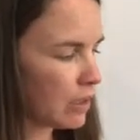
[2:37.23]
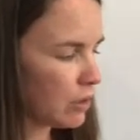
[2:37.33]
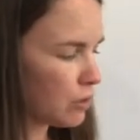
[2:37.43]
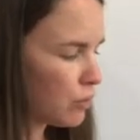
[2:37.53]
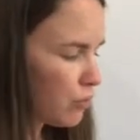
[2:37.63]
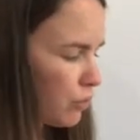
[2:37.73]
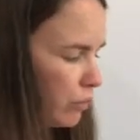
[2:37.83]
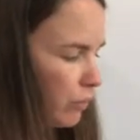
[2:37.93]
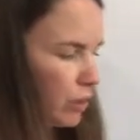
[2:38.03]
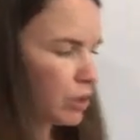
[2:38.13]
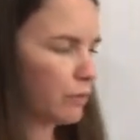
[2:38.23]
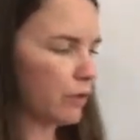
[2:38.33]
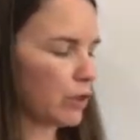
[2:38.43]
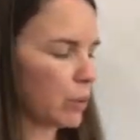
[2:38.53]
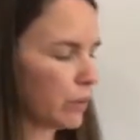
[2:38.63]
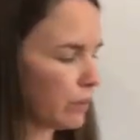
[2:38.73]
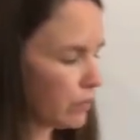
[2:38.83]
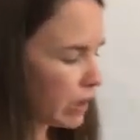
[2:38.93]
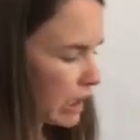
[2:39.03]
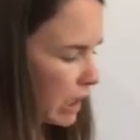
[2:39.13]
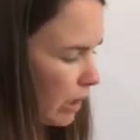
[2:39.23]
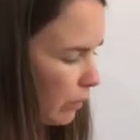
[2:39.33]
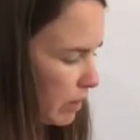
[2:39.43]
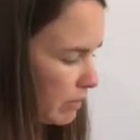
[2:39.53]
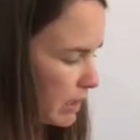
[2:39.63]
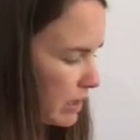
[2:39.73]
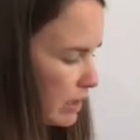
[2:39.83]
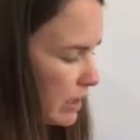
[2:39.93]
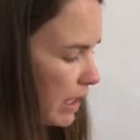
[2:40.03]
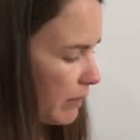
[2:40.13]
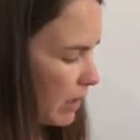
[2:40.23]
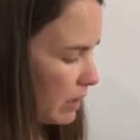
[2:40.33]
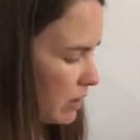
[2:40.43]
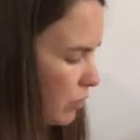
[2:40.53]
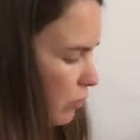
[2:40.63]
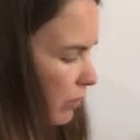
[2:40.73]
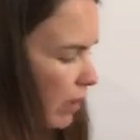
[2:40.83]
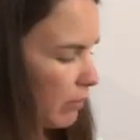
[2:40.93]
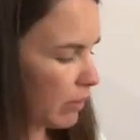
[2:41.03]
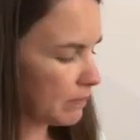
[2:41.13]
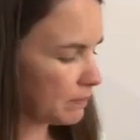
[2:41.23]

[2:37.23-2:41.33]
You do what works for you. If you need to cut one piece at a time, that is no problem.